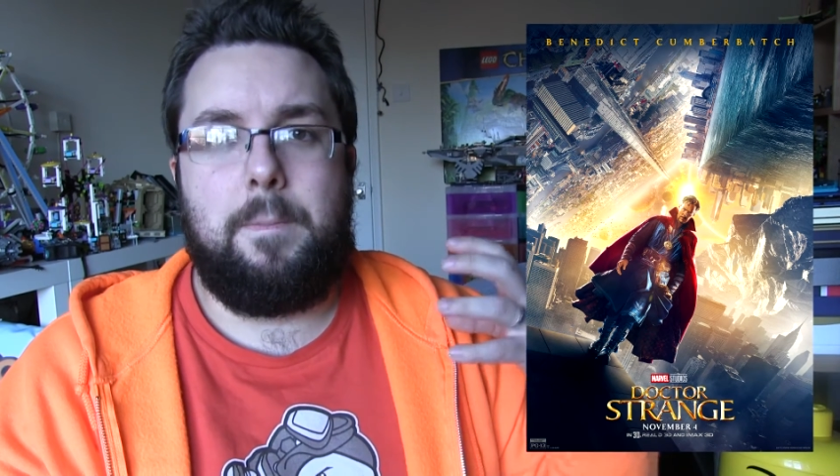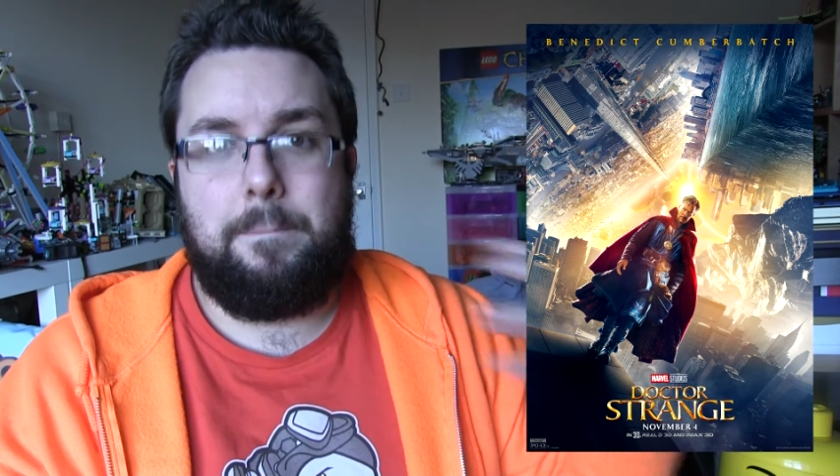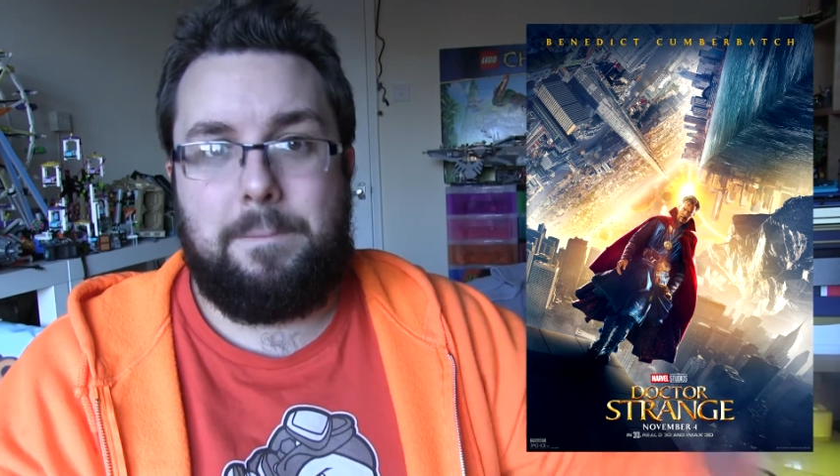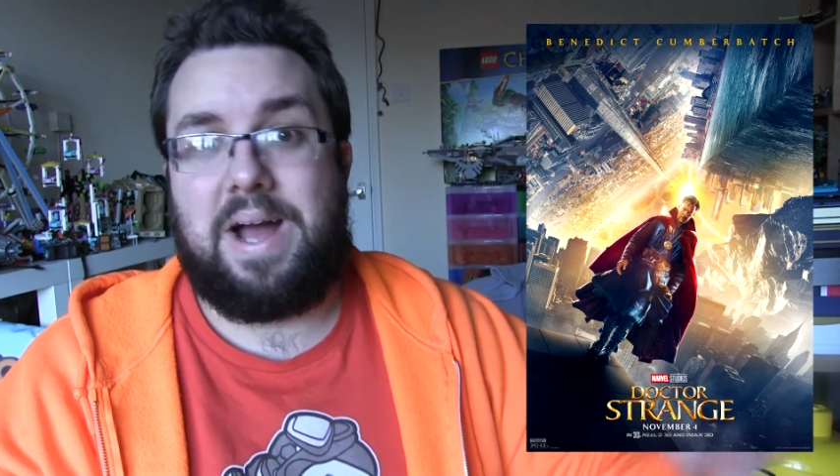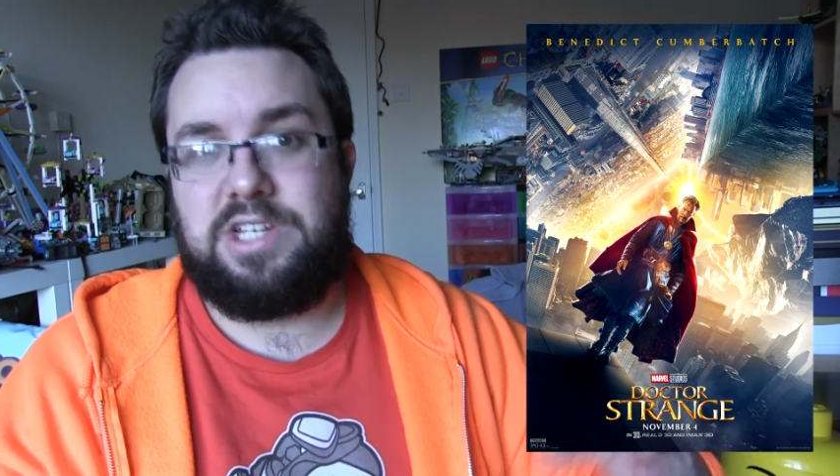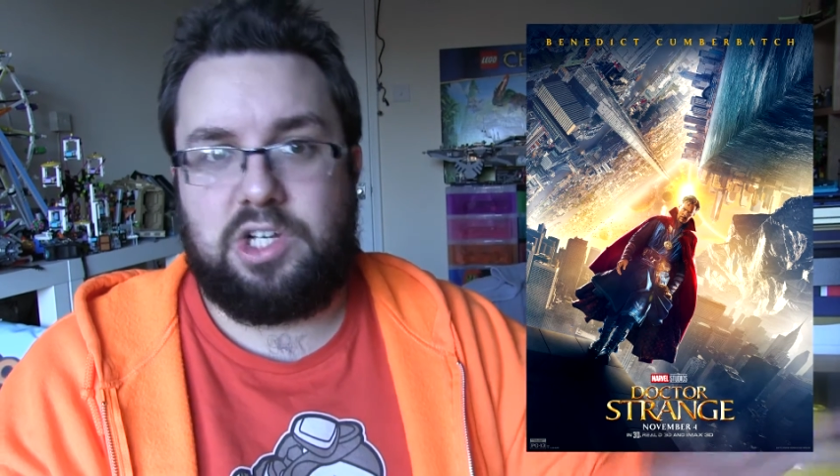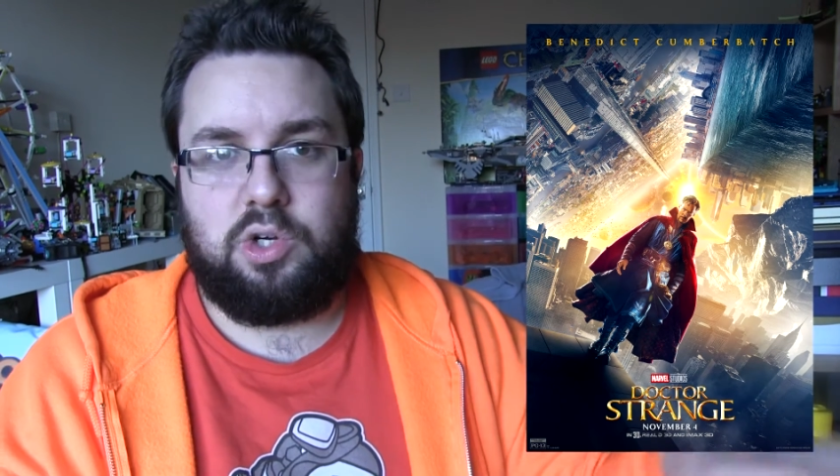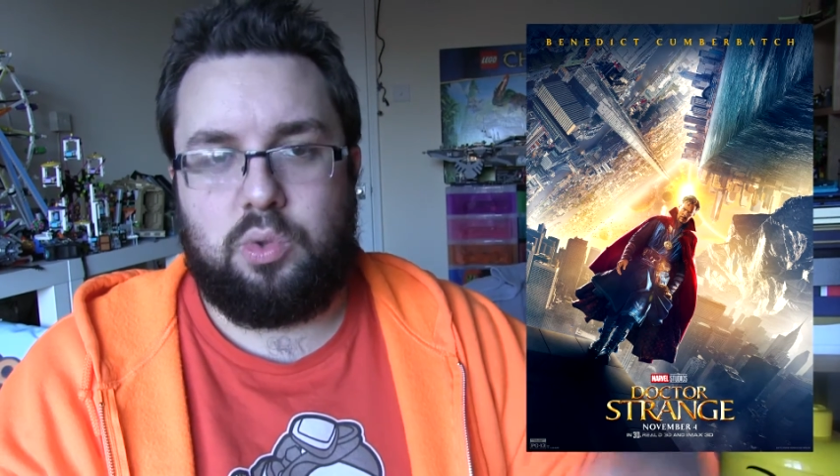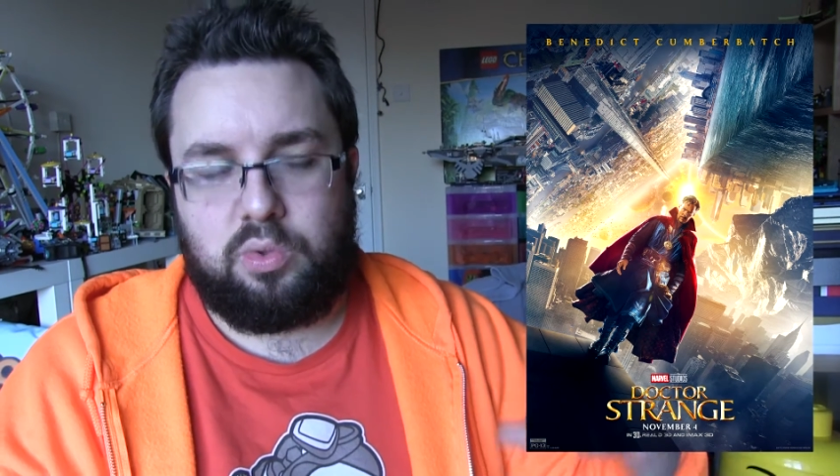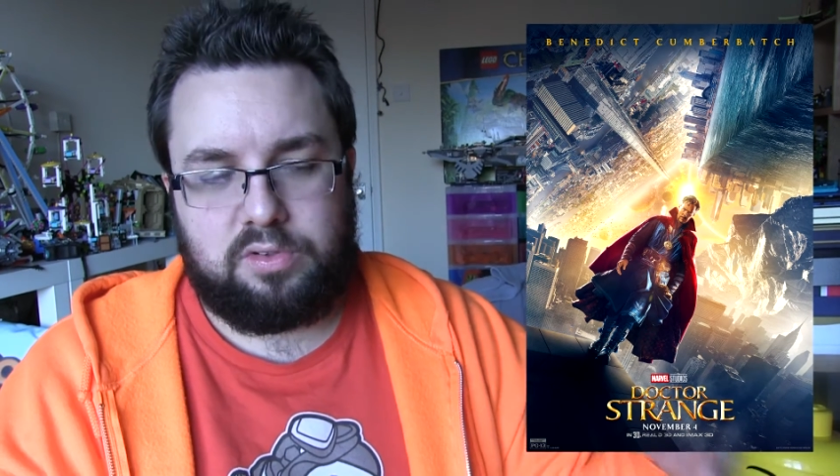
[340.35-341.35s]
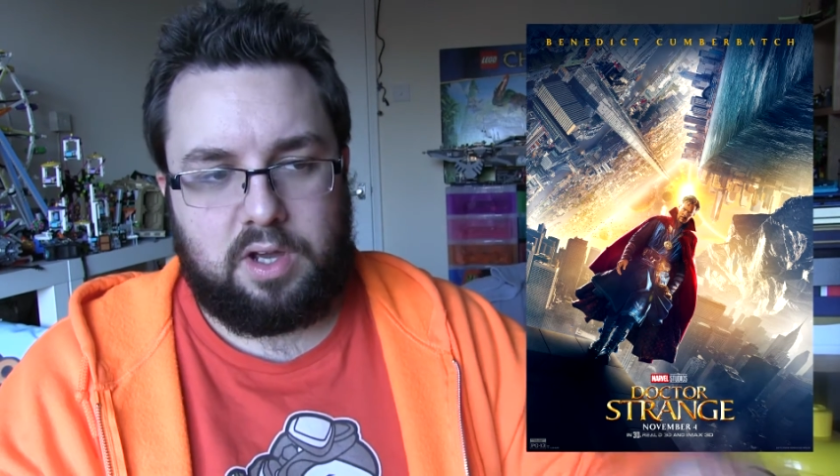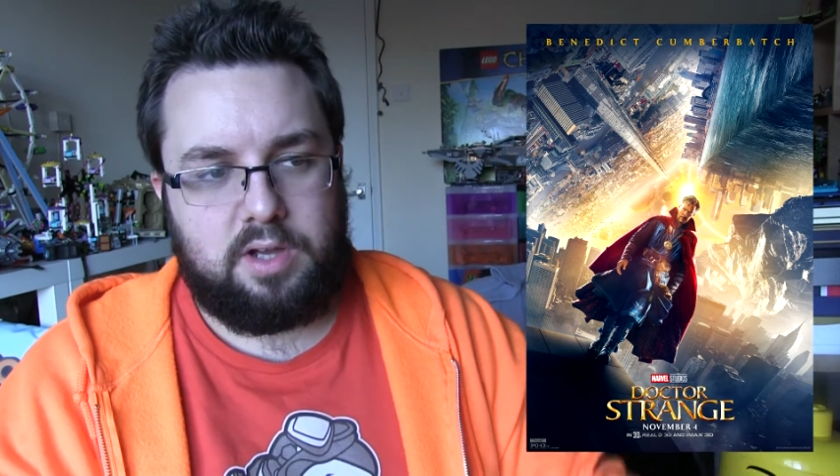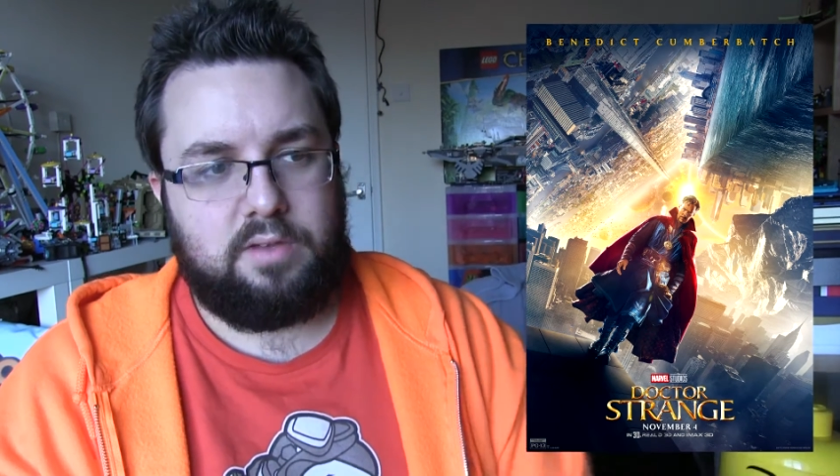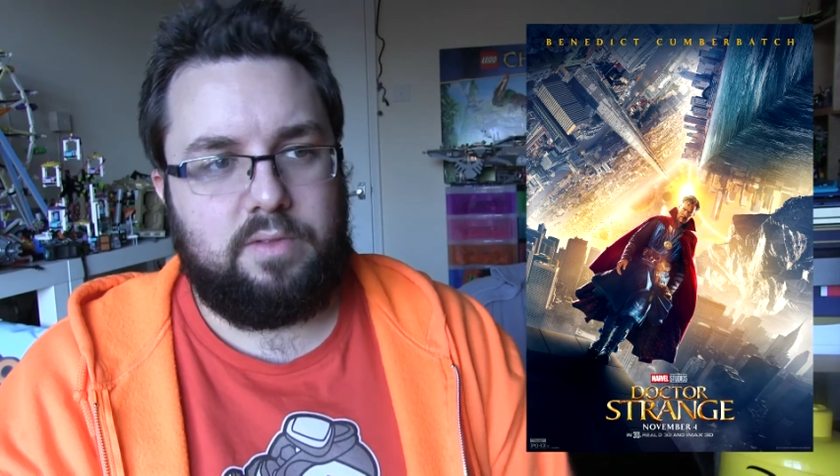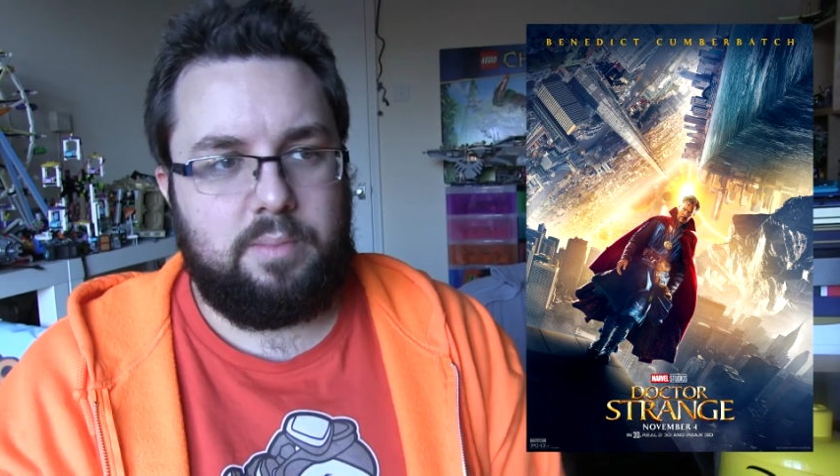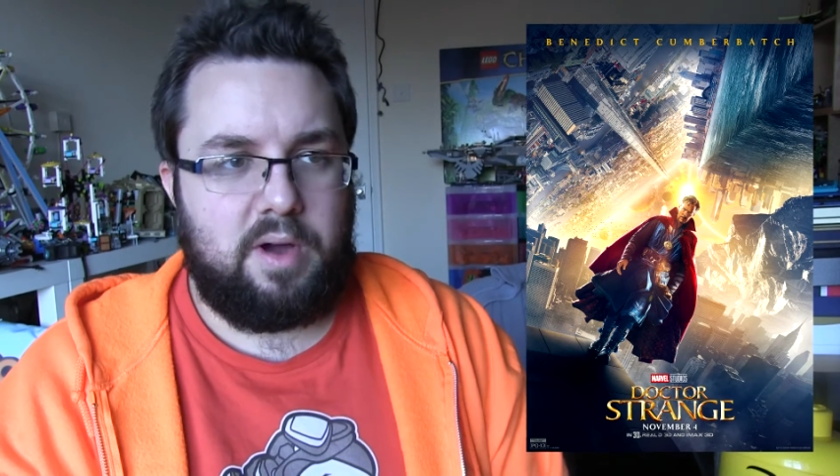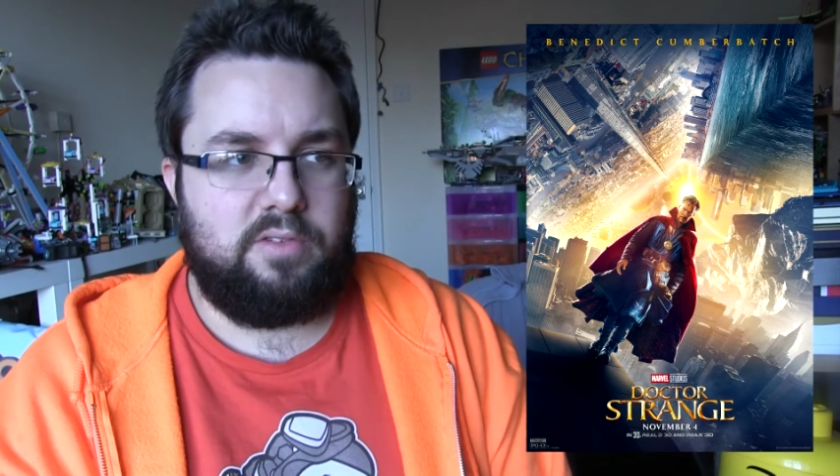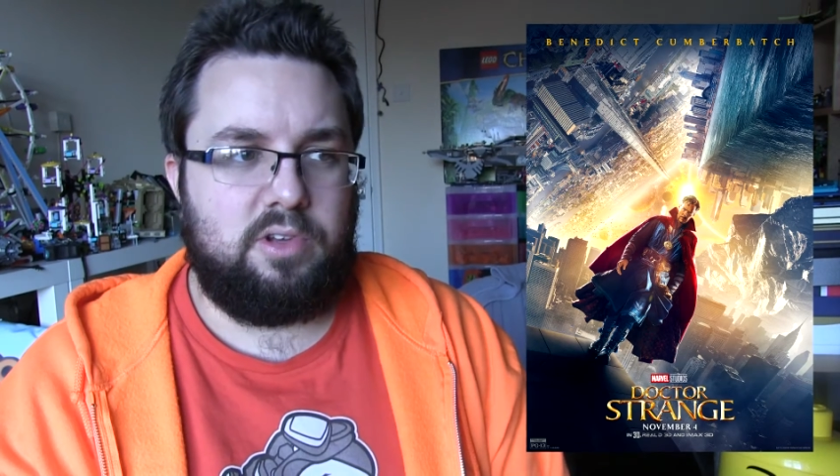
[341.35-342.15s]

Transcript: magical side of the Marvel